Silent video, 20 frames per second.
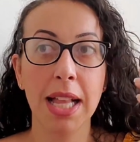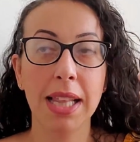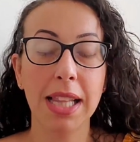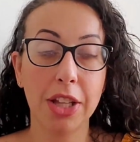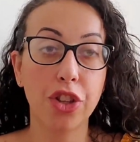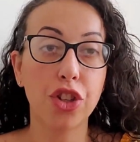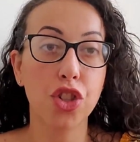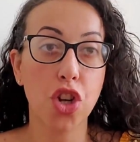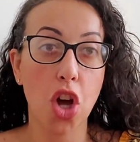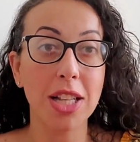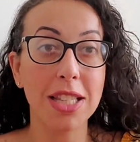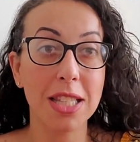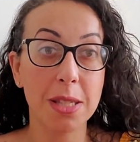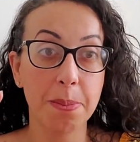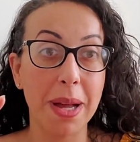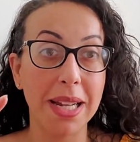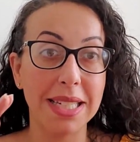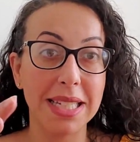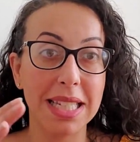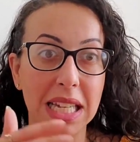They're not
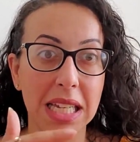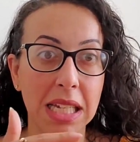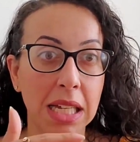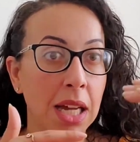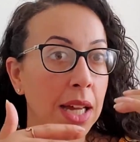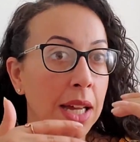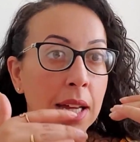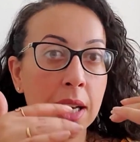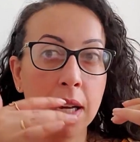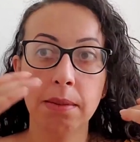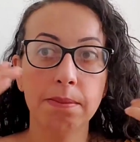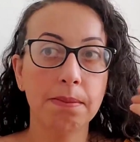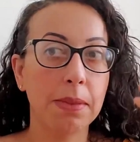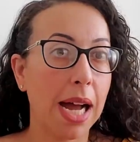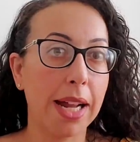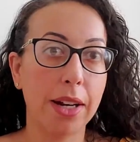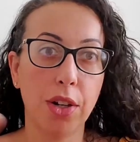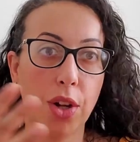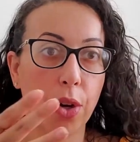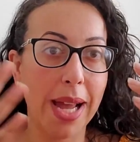spending,
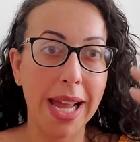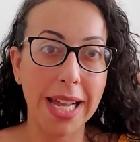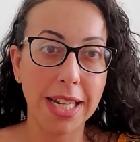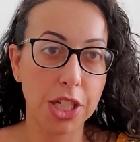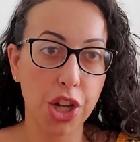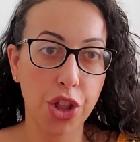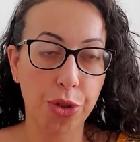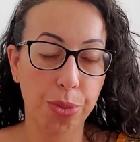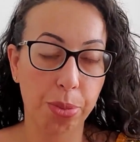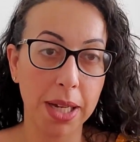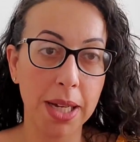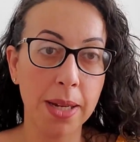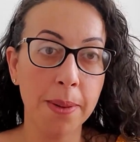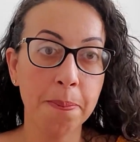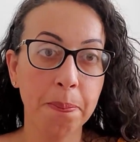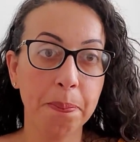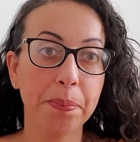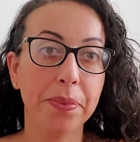8 to 3